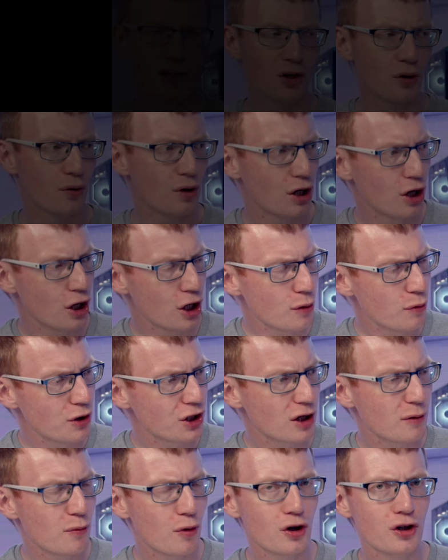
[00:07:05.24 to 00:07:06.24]
So now I
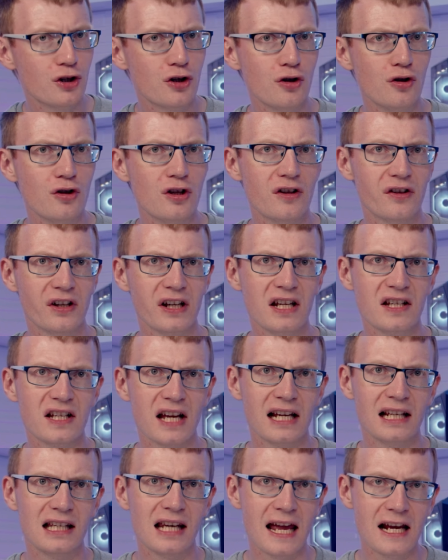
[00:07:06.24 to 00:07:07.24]
want to come on to the things
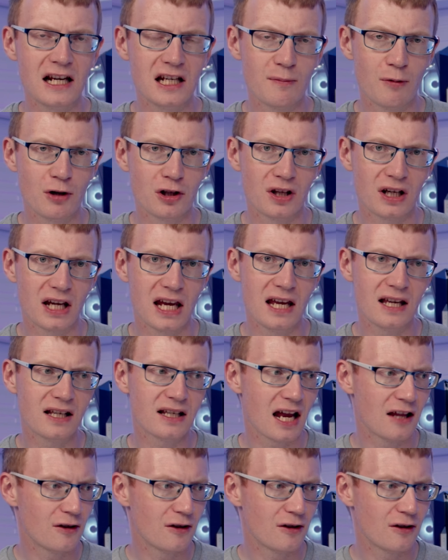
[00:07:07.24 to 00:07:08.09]
I liked about the case,